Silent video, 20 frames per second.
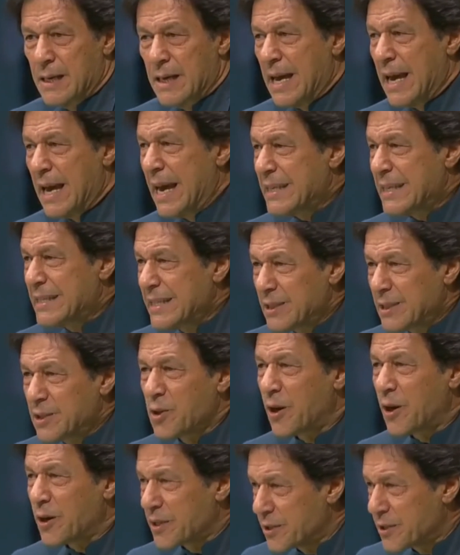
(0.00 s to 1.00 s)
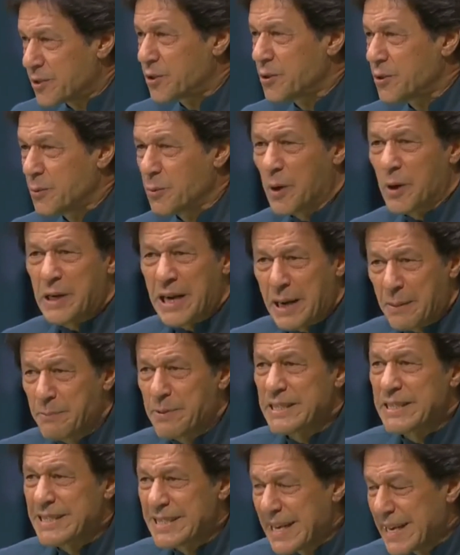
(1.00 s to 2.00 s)
Has he thought it through what
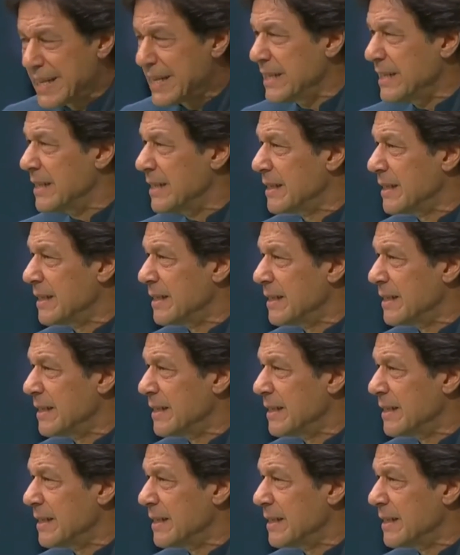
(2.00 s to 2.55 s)
happens then?